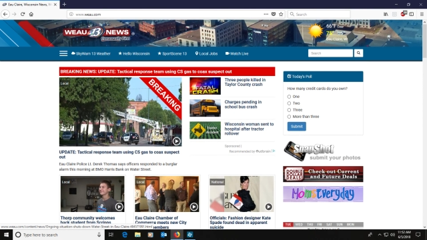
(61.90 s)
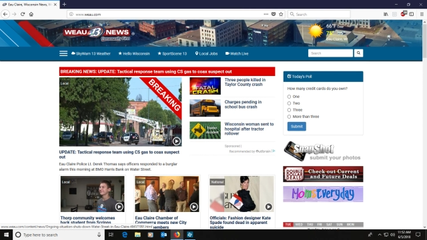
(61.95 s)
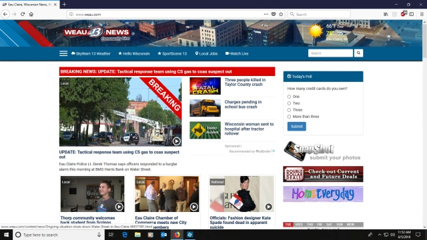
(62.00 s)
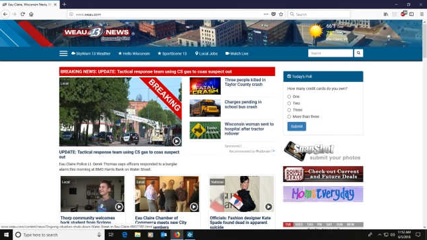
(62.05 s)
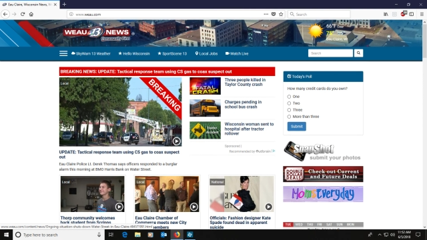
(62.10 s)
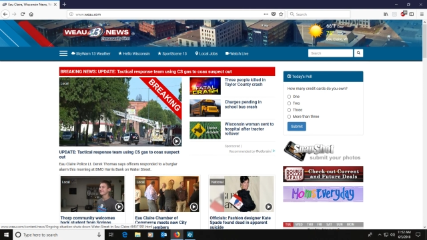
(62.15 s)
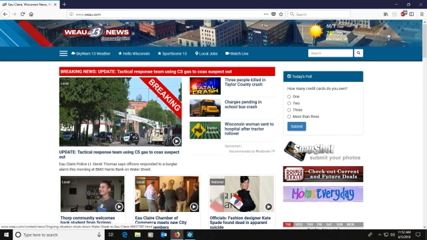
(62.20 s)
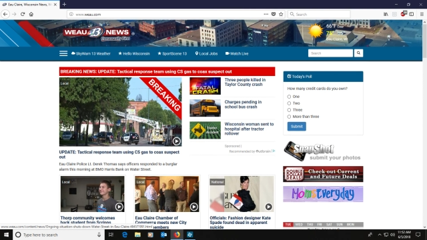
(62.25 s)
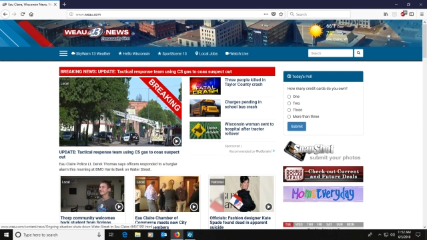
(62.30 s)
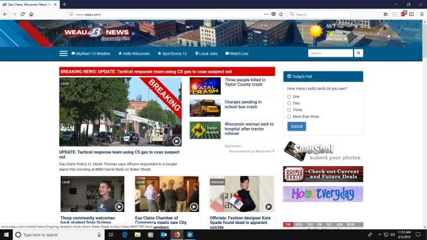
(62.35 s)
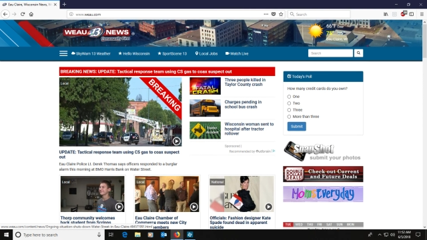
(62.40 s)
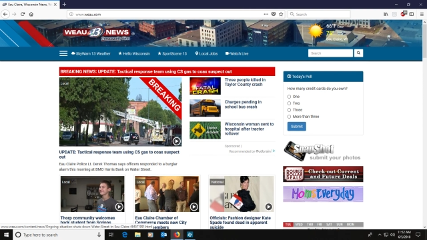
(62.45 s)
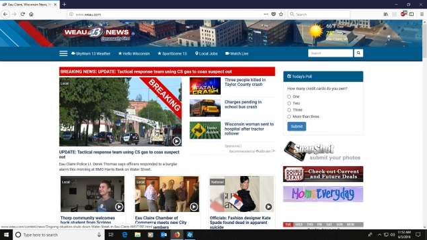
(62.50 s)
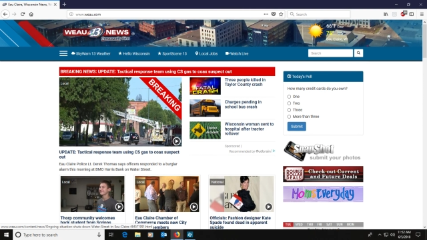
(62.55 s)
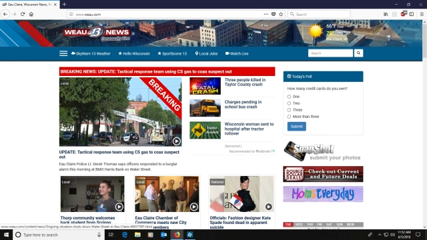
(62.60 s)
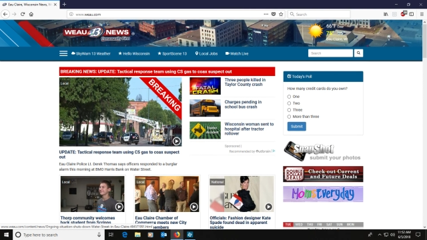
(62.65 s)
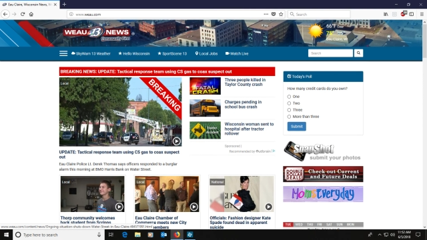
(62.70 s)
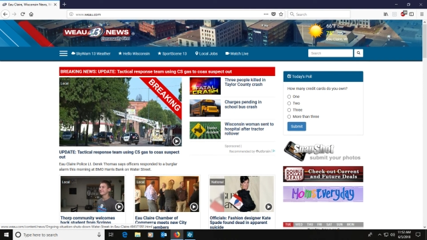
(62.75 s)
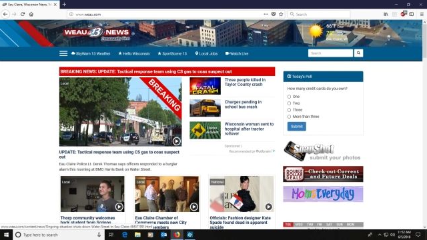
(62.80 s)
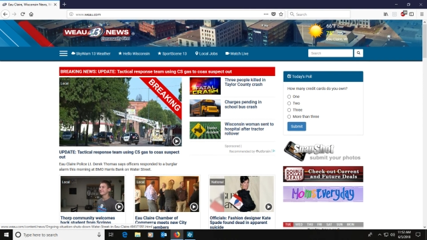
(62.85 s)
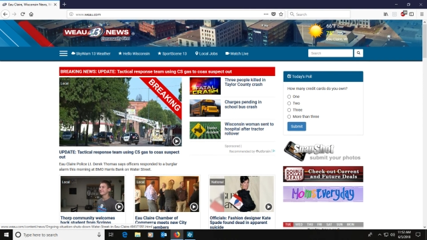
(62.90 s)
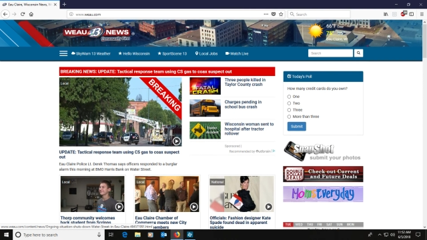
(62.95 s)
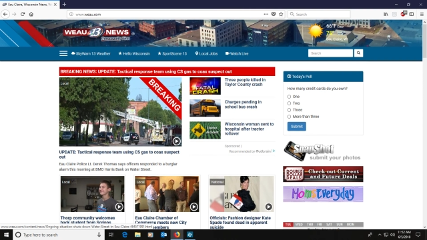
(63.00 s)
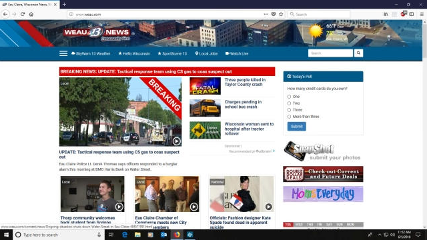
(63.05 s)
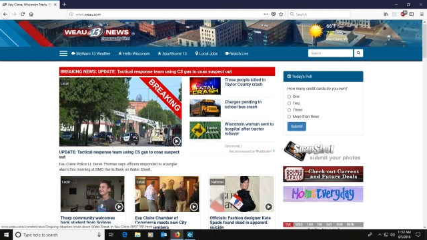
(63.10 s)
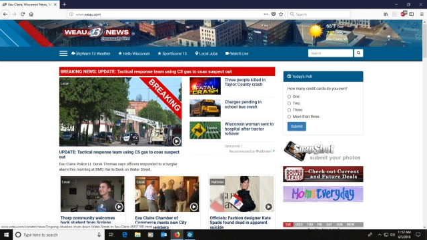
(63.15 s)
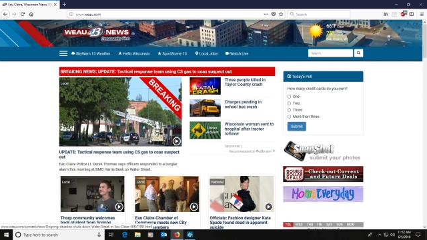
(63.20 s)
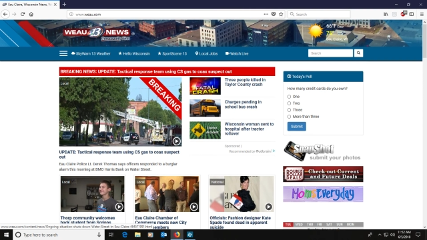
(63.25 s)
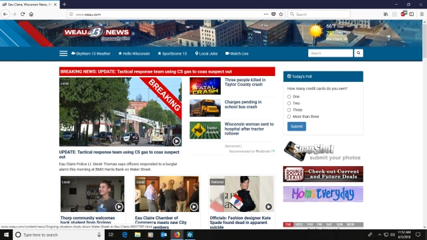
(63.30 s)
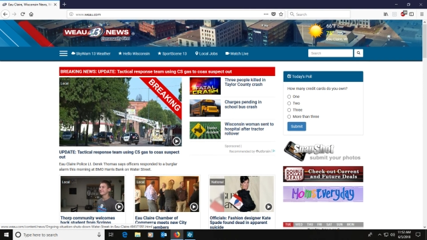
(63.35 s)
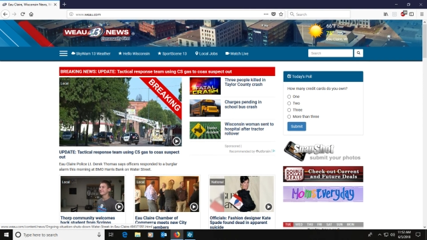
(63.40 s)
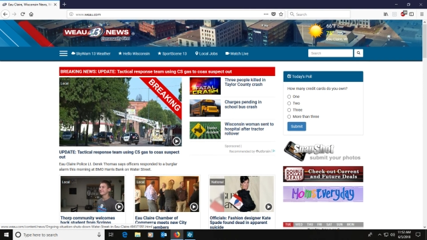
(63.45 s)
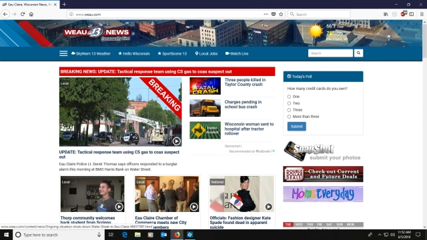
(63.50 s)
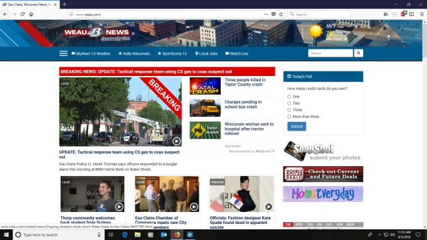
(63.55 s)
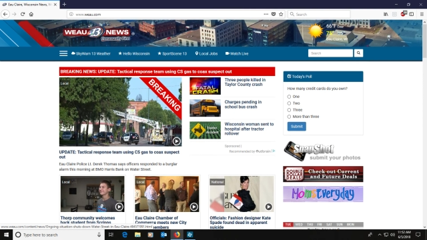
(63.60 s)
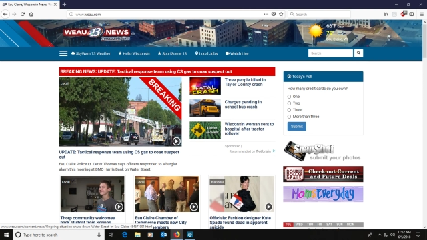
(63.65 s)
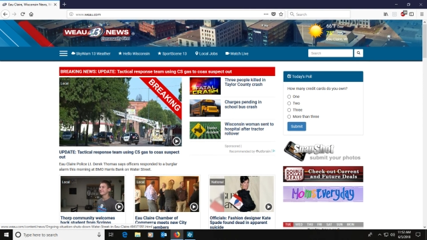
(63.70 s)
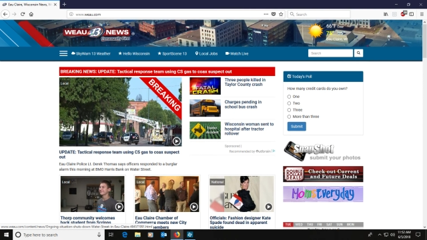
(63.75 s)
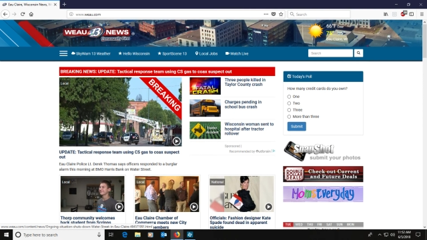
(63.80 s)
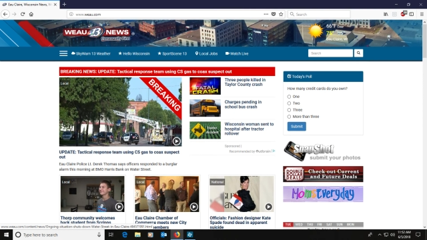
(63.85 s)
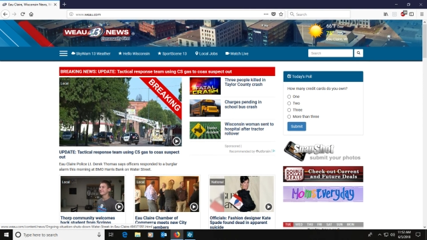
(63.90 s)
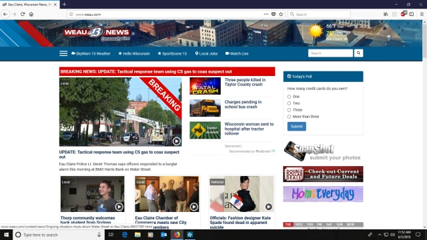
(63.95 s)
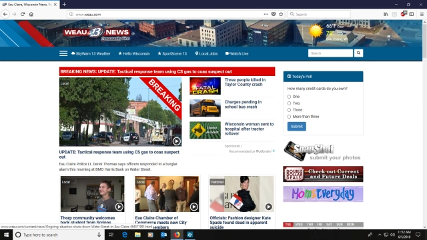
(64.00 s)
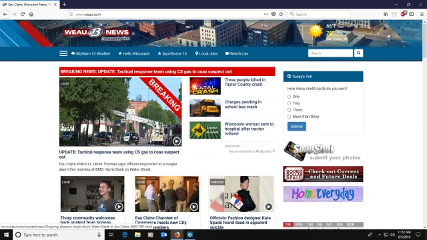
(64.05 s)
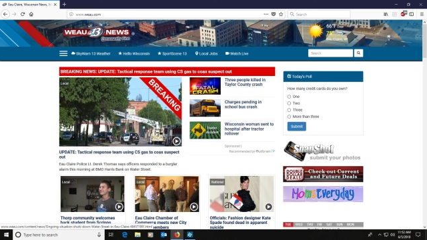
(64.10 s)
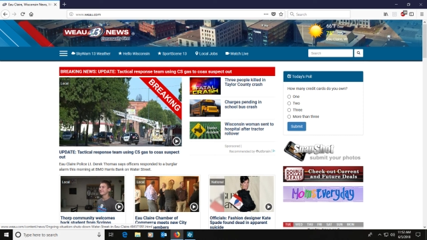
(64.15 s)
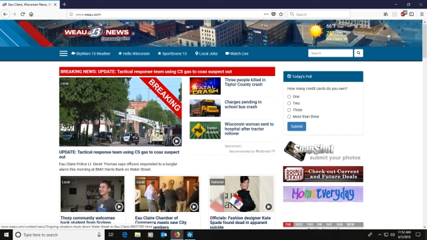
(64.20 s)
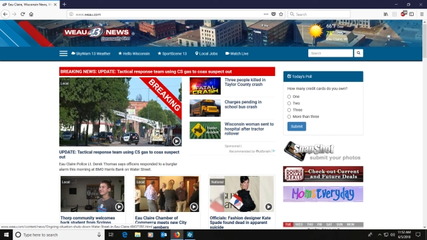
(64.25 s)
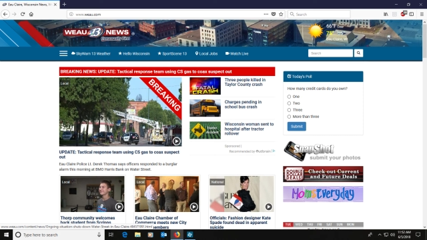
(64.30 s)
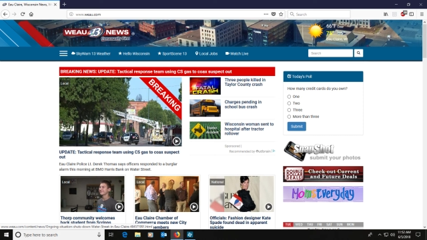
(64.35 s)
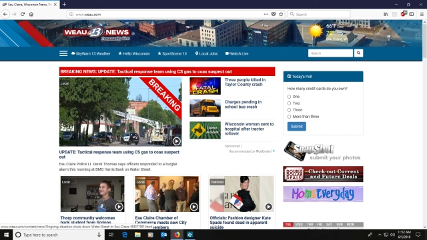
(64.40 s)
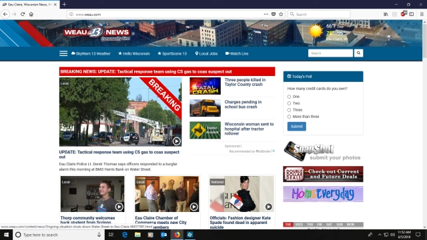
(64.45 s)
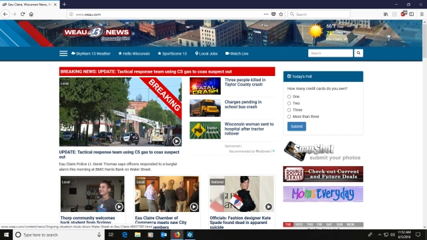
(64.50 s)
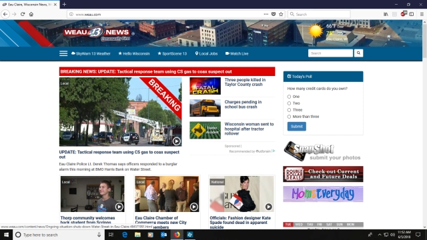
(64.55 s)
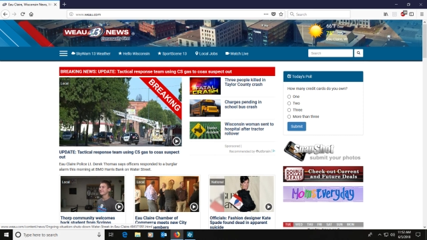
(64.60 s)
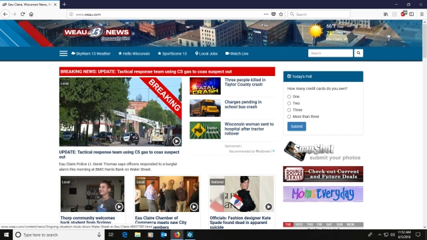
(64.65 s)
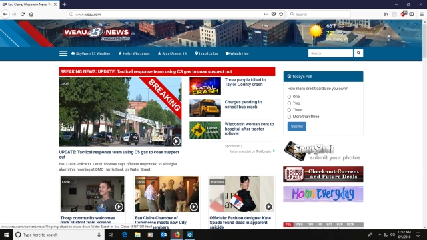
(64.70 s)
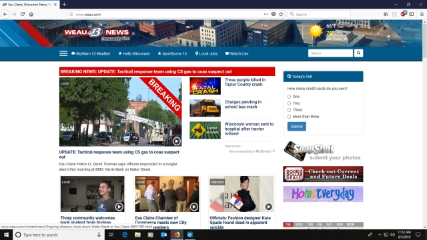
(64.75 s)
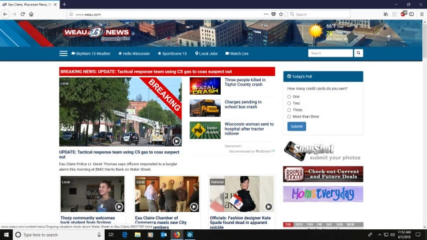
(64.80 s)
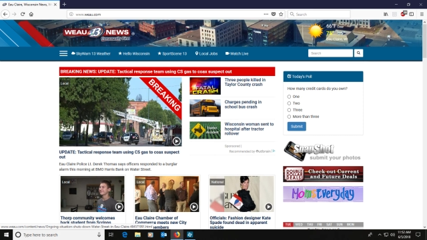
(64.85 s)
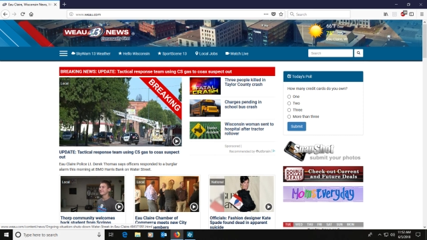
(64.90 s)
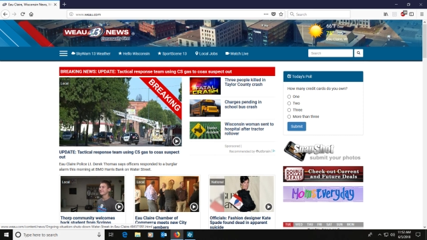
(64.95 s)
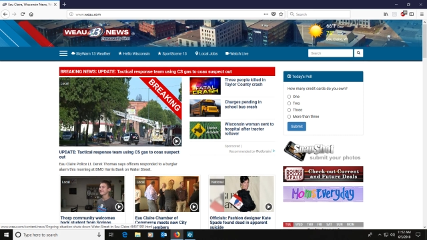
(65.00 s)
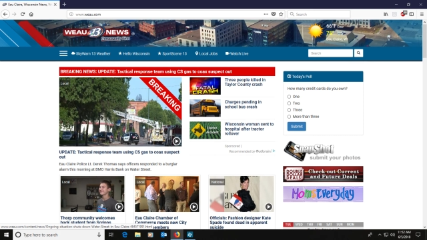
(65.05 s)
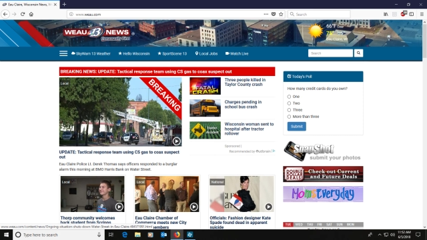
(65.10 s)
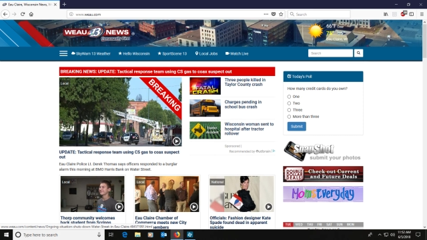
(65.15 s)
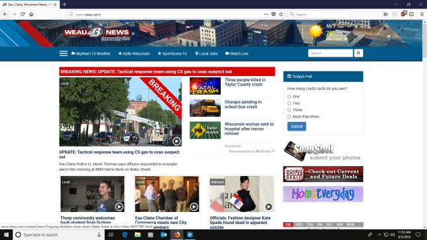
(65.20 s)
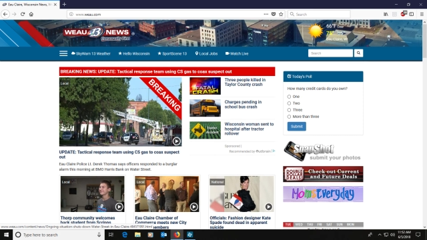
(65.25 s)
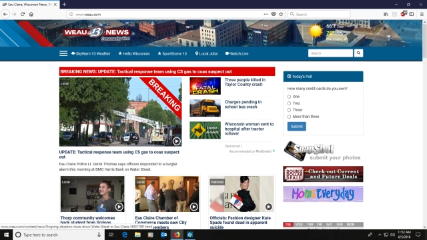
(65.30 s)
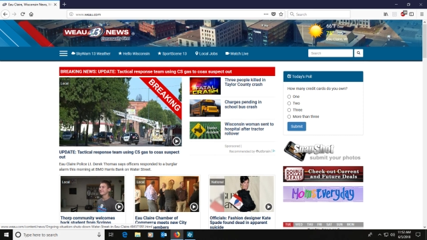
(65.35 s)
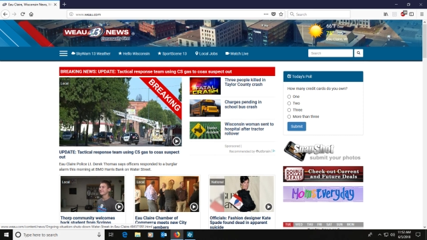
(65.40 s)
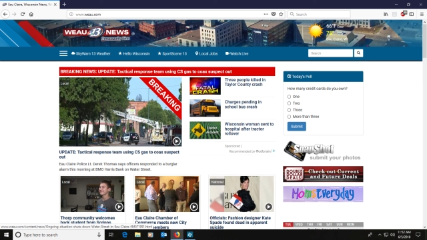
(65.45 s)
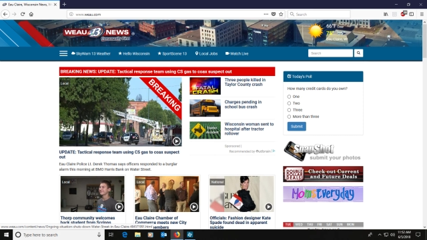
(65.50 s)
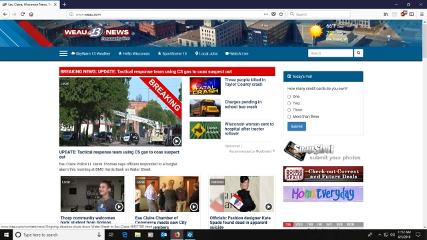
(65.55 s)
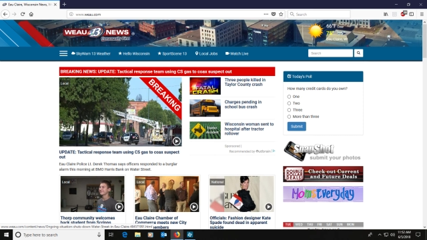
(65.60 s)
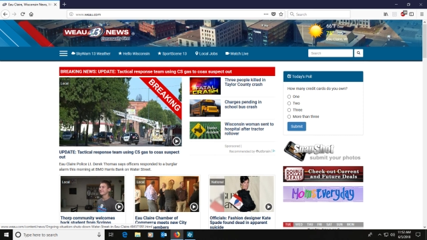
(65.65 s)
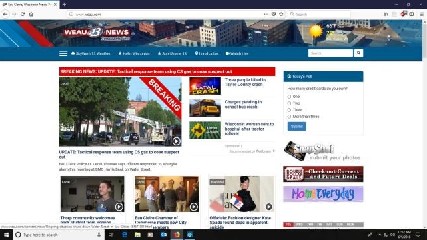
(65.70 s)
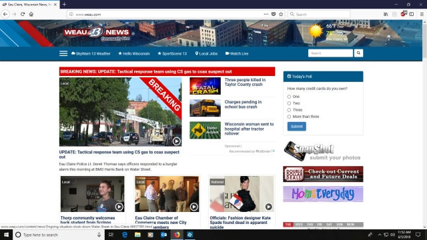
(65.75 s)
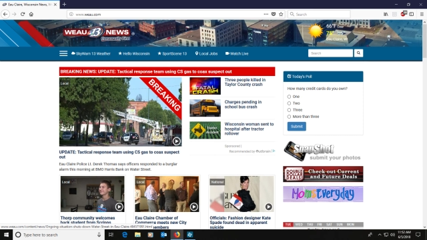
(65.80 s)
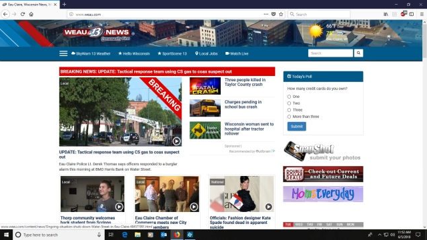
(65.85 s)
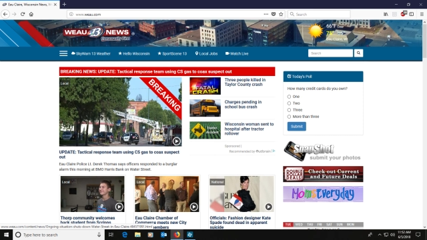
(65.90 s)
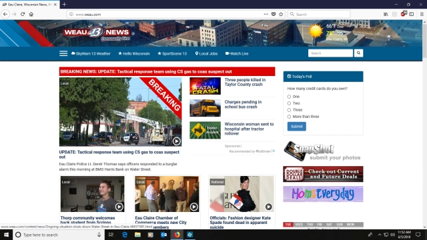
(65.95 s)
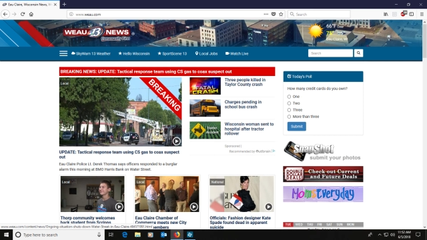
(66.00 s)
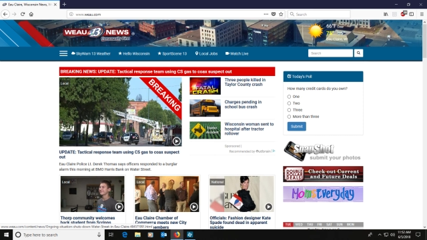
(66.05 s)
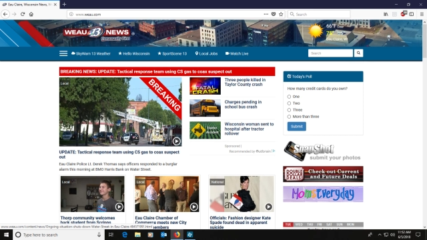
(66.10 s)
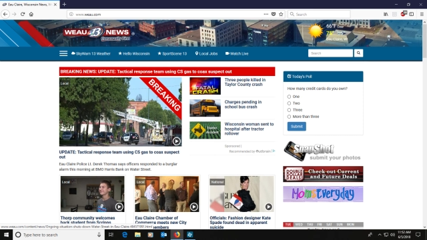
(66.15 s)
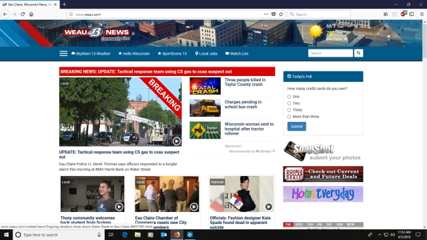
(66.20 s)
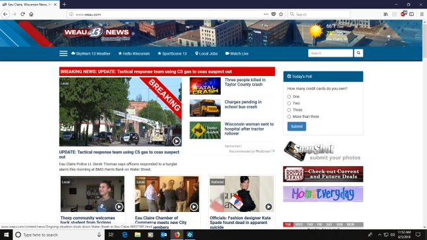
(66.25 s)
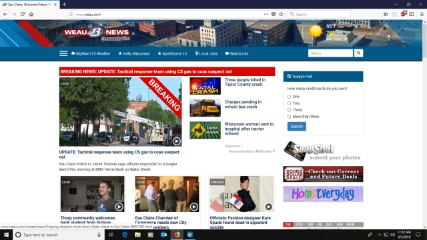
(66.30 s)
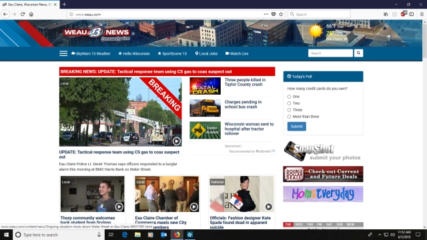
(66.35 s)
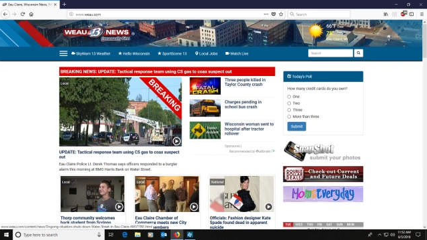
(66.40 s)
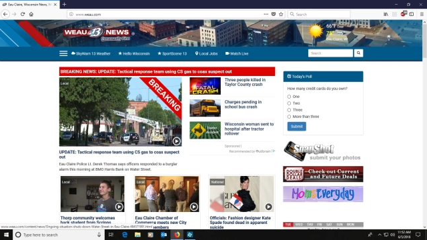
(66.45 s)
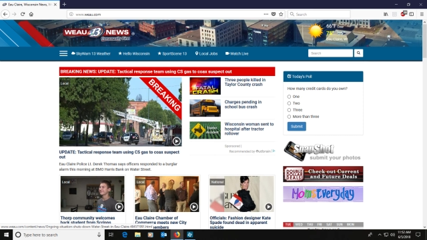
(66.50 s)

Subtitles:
No face is visible, so there are no lips to read.